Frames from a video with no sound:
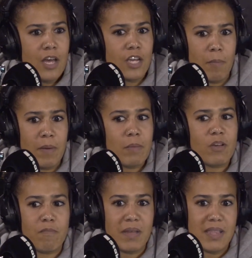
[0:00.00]
people who
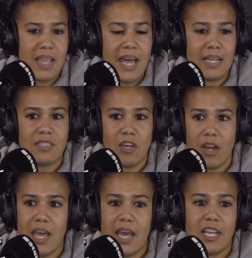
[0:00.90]
have been there,
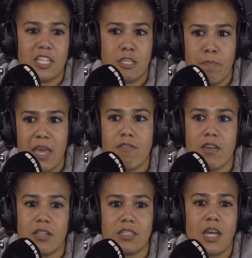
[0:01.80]
done it,
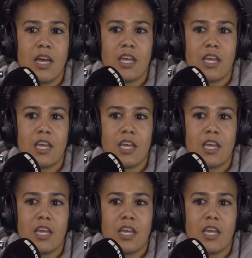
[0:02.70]
experienced,